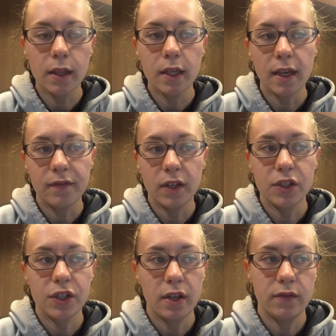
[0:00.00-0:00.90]
the
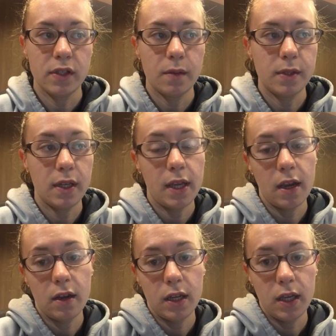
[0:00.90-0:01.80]
definition of
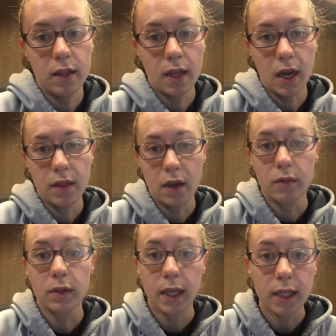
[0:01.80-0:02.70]
subsidiarity that I thought
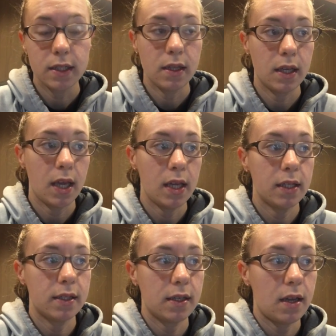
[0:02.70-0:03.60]
related to the
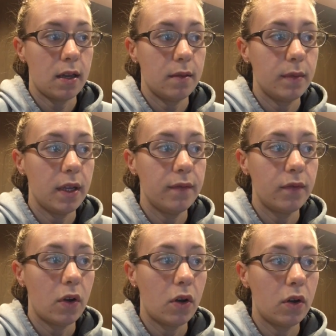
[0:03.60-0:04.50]
case
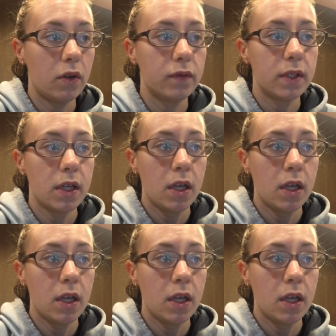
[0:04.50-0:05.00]
involved